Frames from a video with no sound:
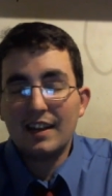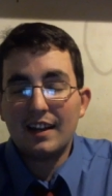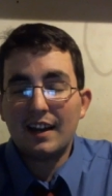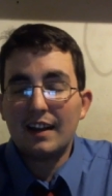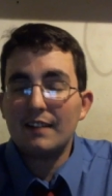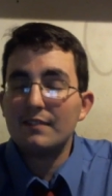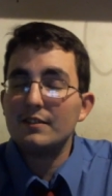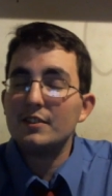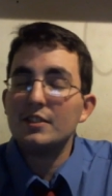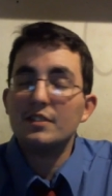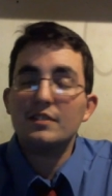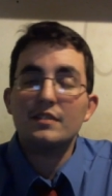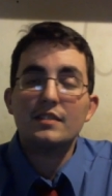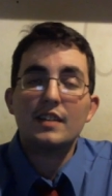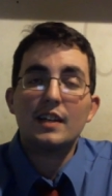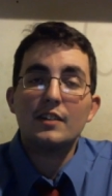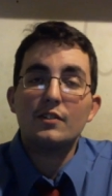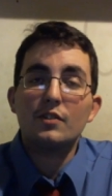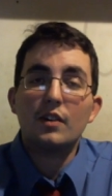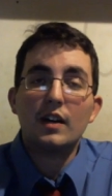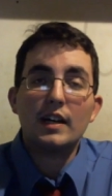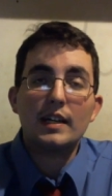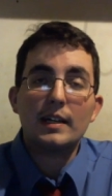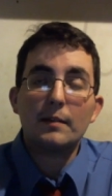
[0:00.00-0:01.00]
I just, I,
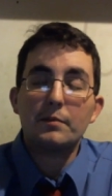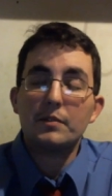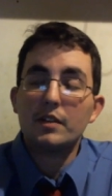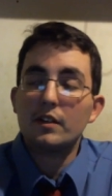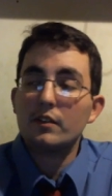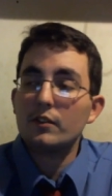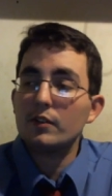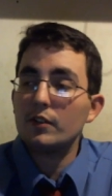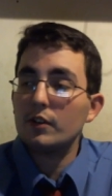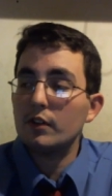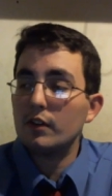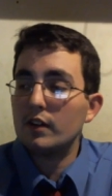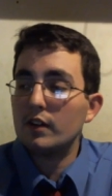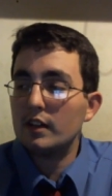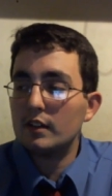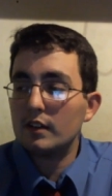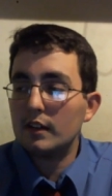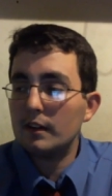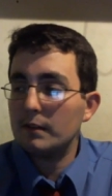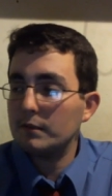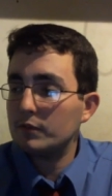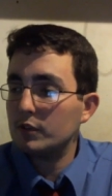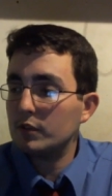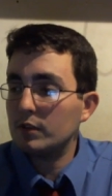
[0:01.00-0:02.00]
t- I kept telling you know, I
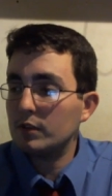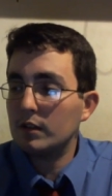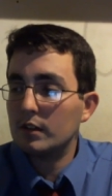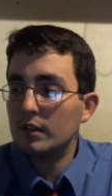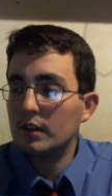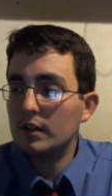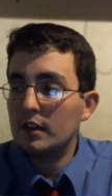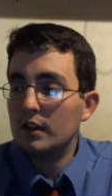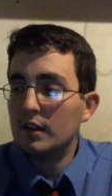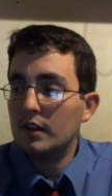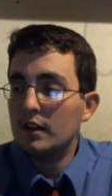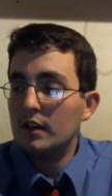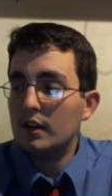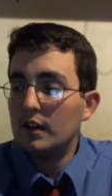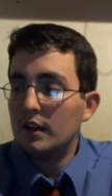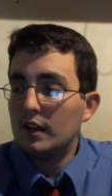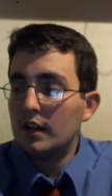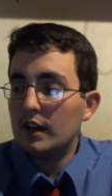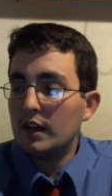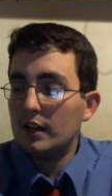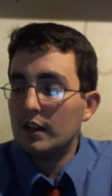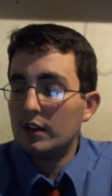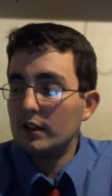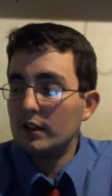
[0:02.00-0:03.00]
loved her,
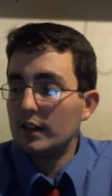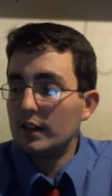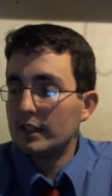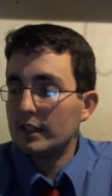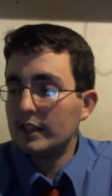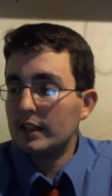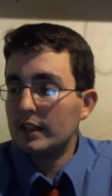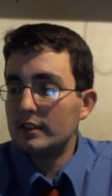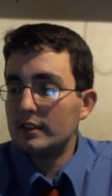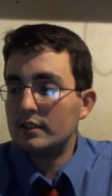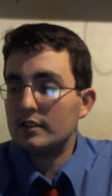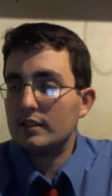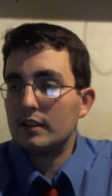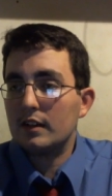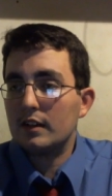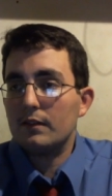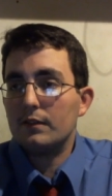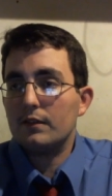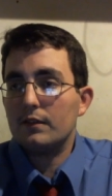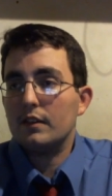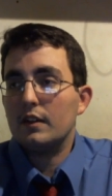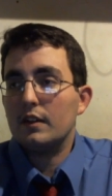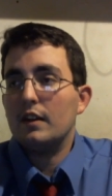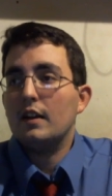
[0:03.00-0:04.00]
and all that kind of stuff.
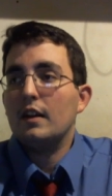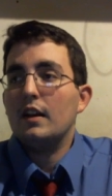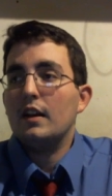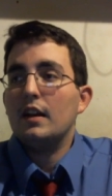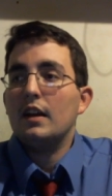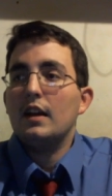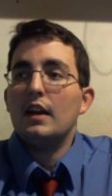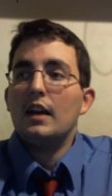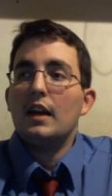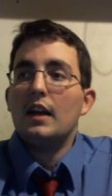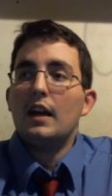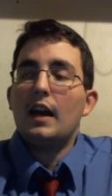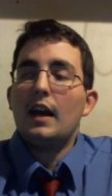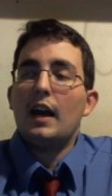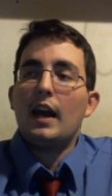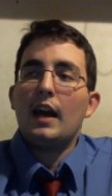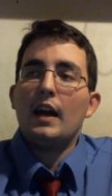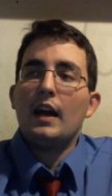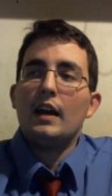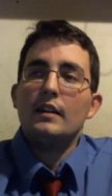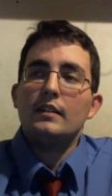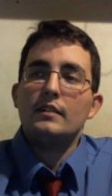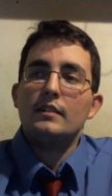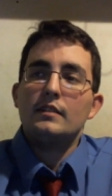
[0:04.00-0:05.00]

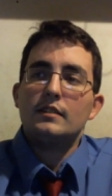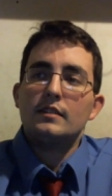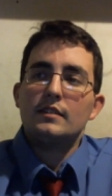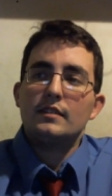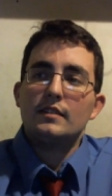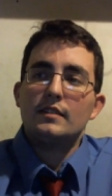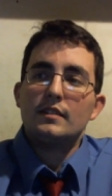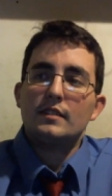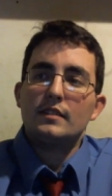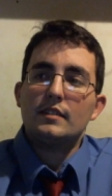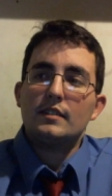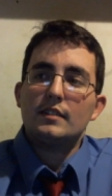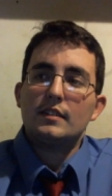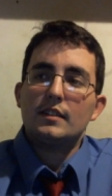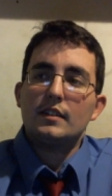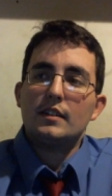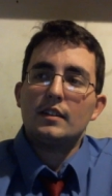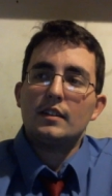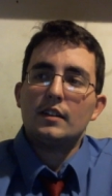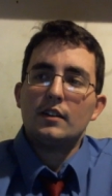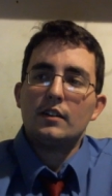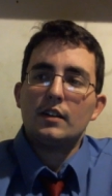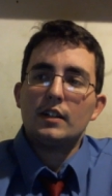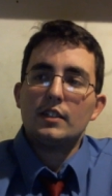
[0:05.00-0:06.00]
And you
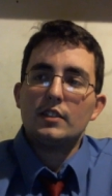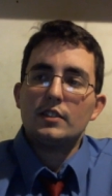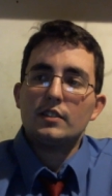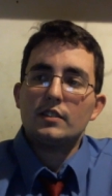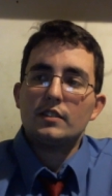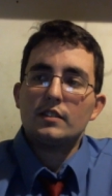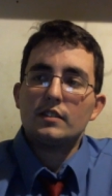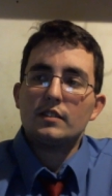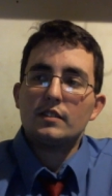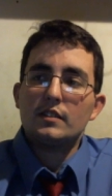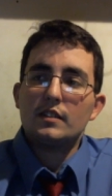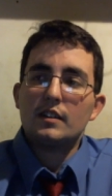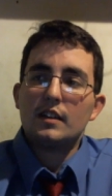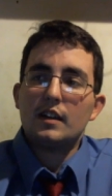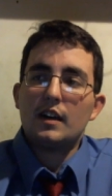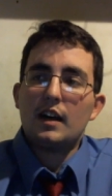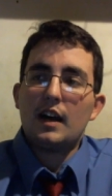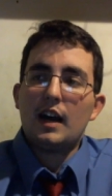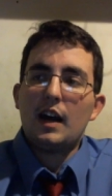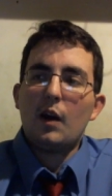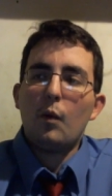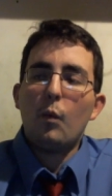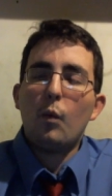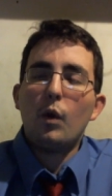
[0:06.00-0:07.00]
know, I just,
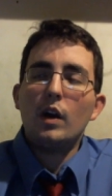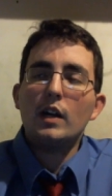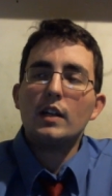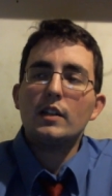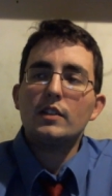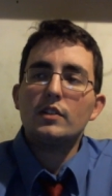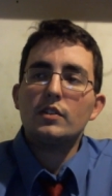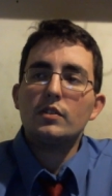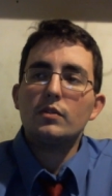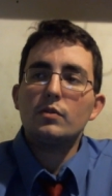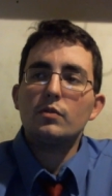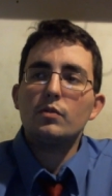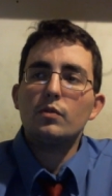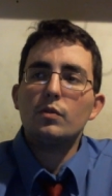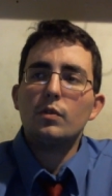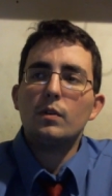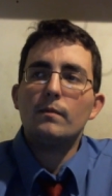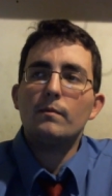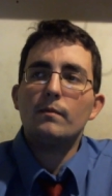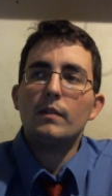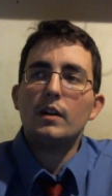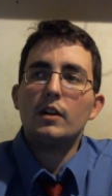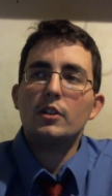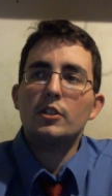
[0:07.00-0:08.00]
I wanted to
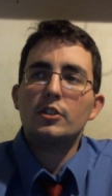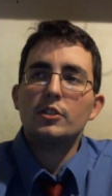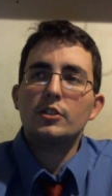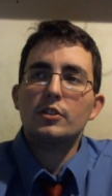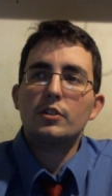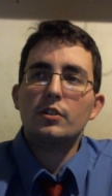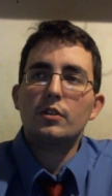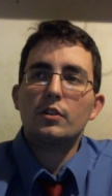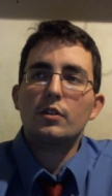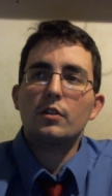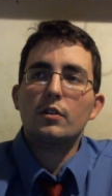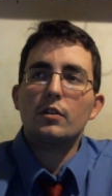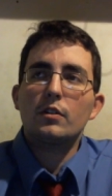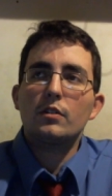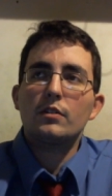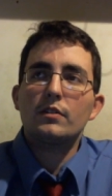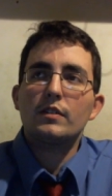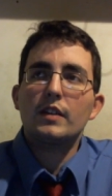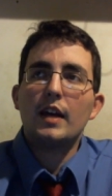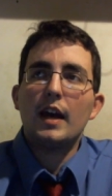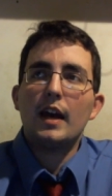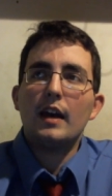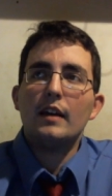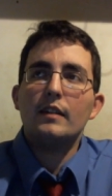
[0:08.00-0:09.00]
assure her
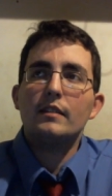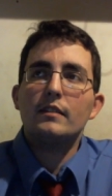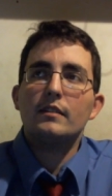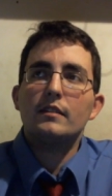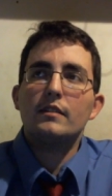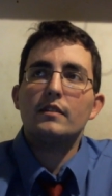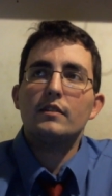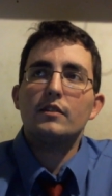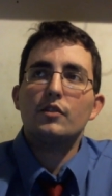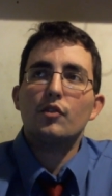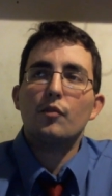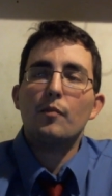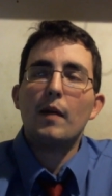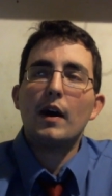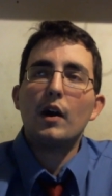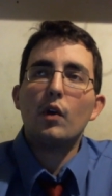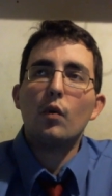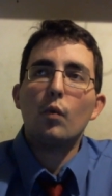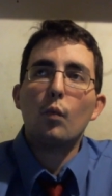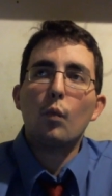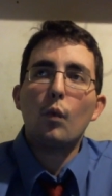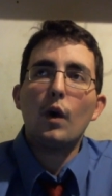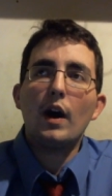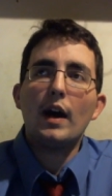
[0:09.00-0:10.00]
that no matter
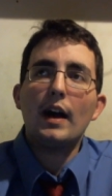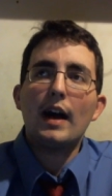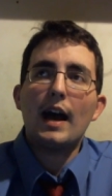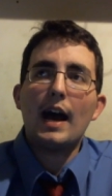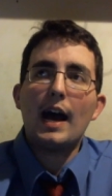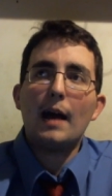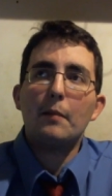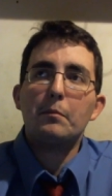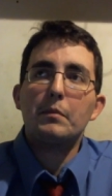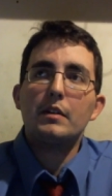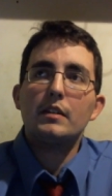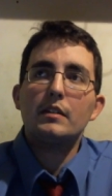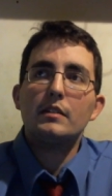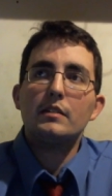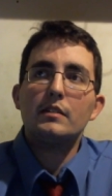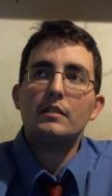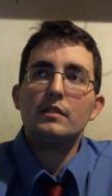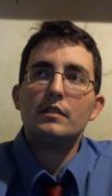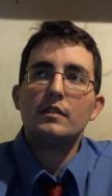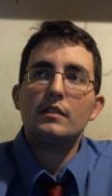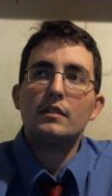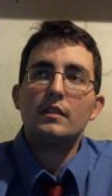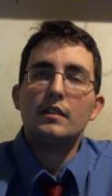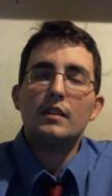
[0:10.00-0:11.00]
what
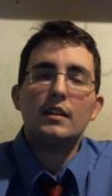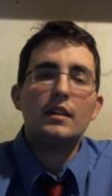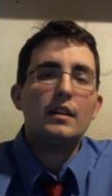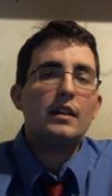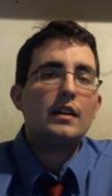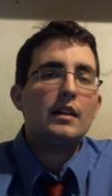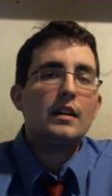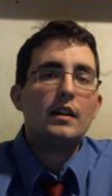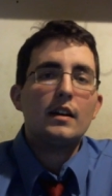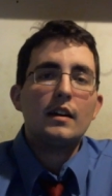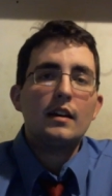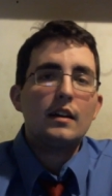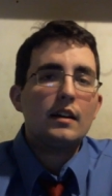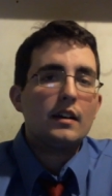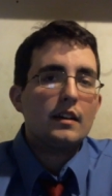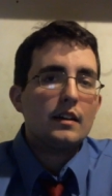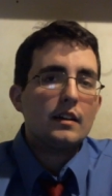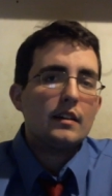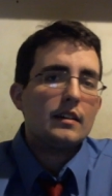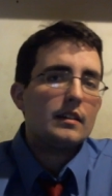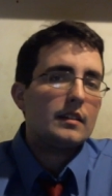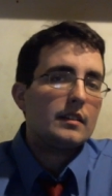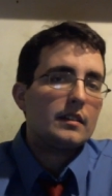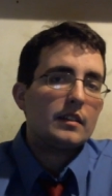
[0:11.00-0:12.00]
happens,
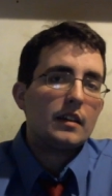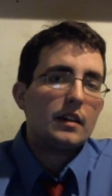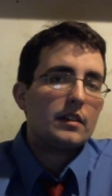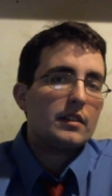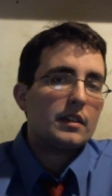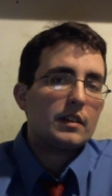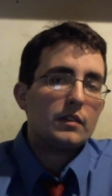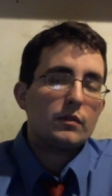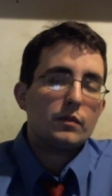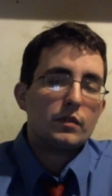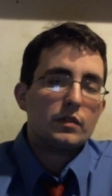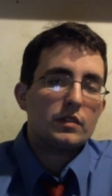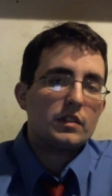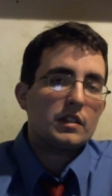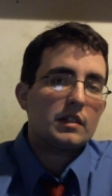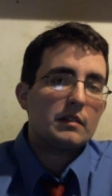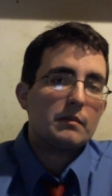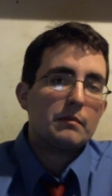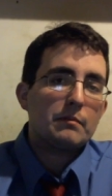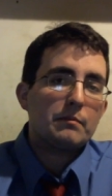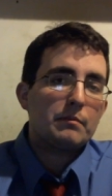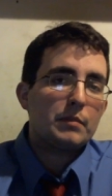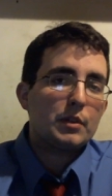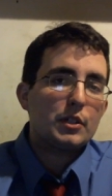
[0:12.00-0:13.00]
nothing was gonna
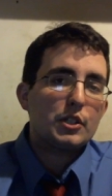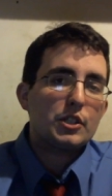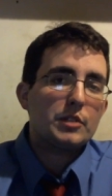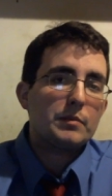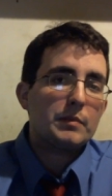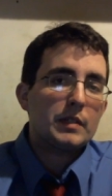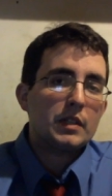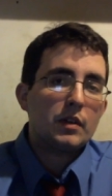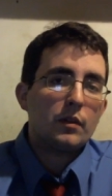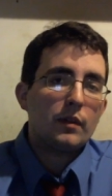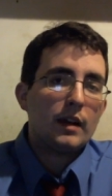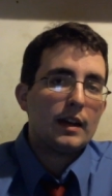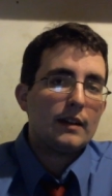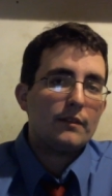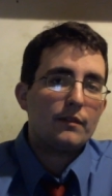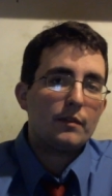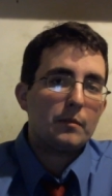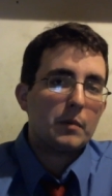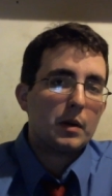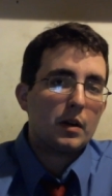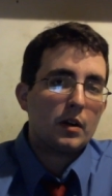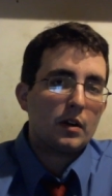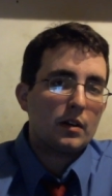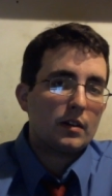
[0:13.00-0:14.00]
push me away
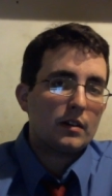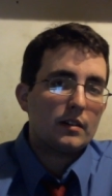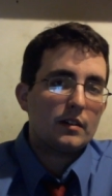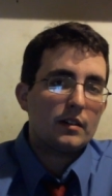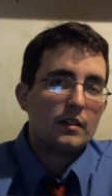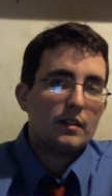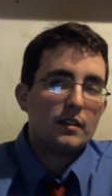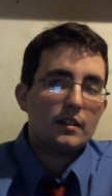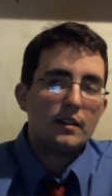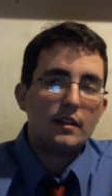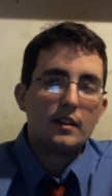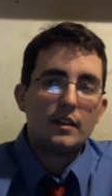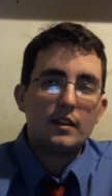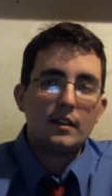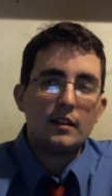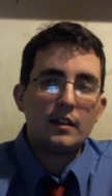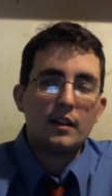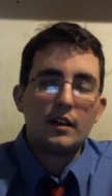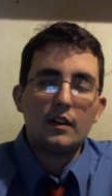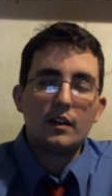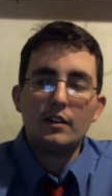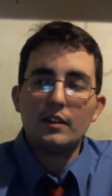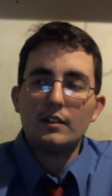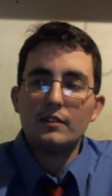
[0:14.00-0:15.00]
from her you
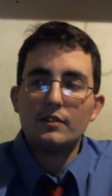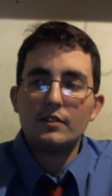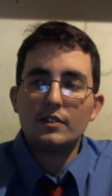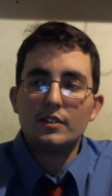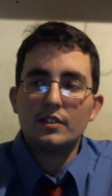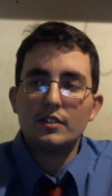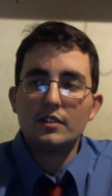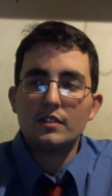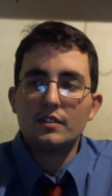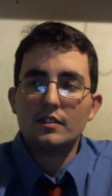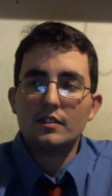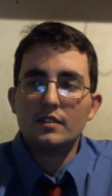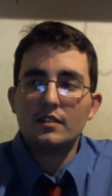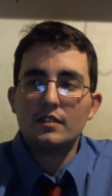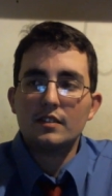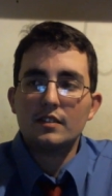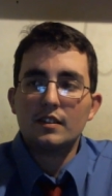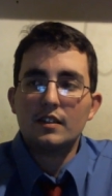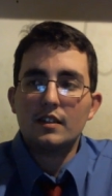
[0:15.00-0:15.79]
know, it was just,